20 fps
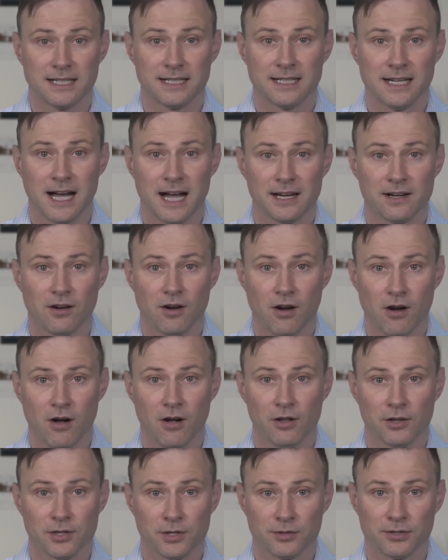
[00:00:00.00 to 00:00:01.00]
Not
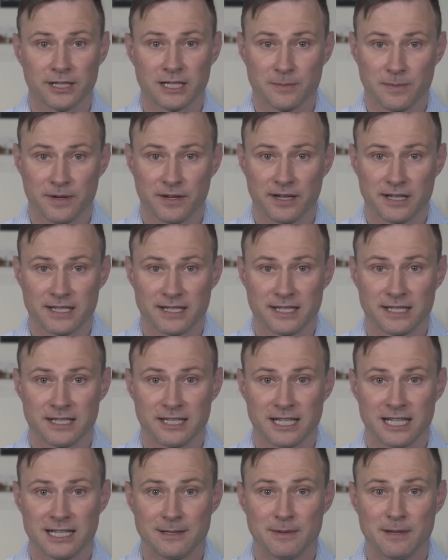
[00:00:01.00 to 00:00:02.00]
all your experiences
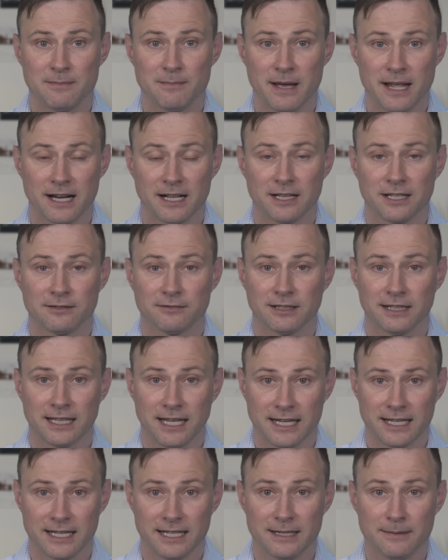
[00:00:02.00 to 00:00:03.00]
need to be medically
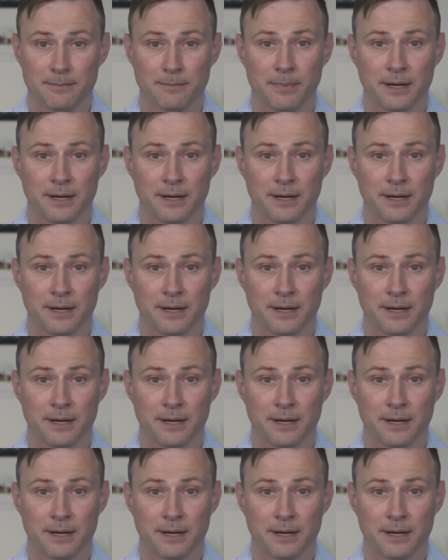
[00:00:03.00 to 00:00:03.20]
related,